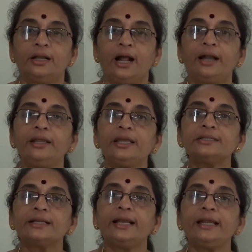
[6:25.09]
And he
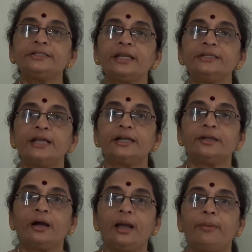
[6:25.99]
is collecting
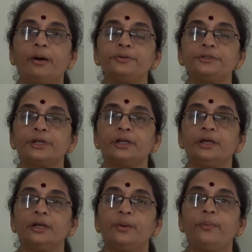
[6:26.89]
data about
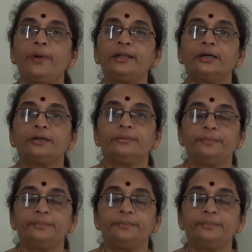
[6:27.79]
weather.